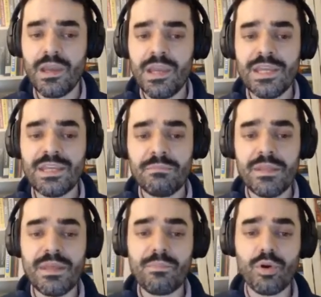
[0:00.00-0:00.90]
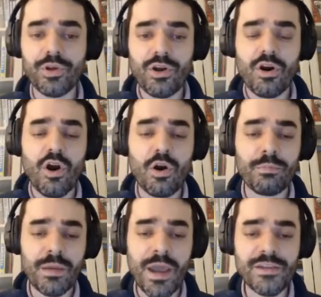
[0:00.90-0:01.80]
It can be deployed
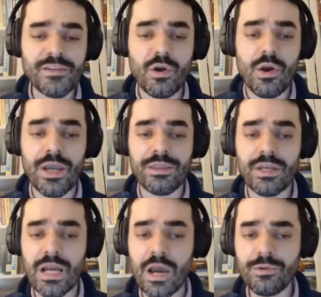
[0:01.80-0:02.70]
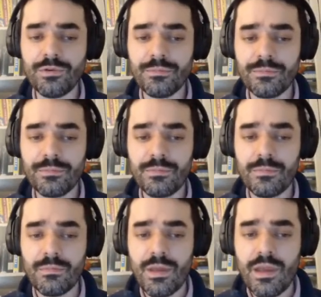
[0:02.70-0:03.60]
on-premise or in the cloud.
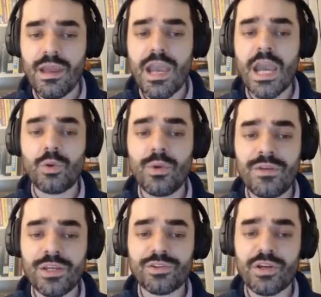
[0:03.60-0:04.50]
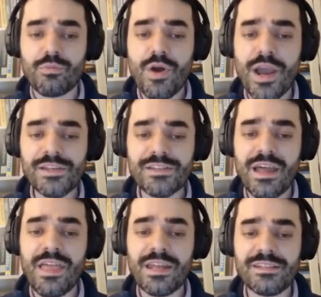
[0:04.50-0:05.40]
And with Linkurious Enterprise,
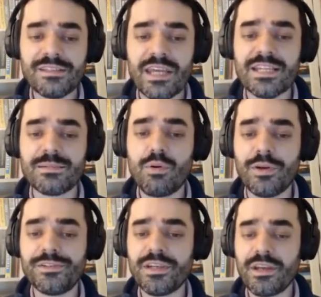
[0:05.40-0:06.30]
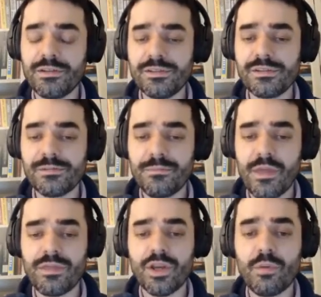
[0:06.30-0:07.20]
analysts can explore in seconds
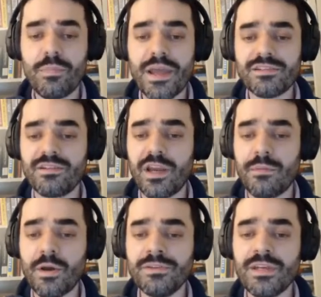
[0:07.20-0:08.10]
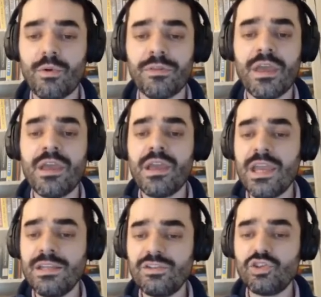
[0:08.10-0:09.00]
the complex environment around
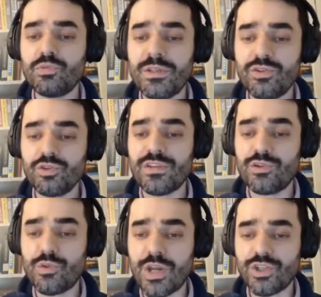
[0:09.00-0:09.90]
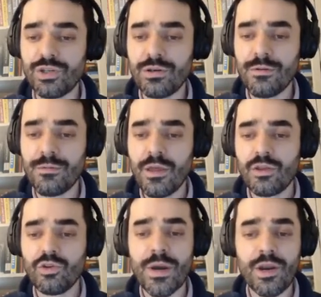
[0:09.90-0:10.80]
any suspicious situation,
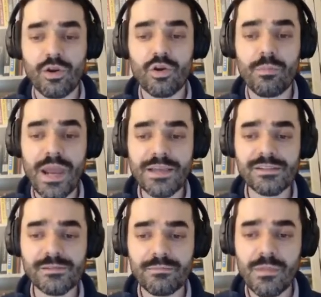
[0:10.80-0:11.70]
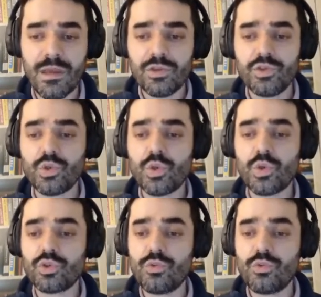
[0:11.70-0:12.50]
no matter how complex, to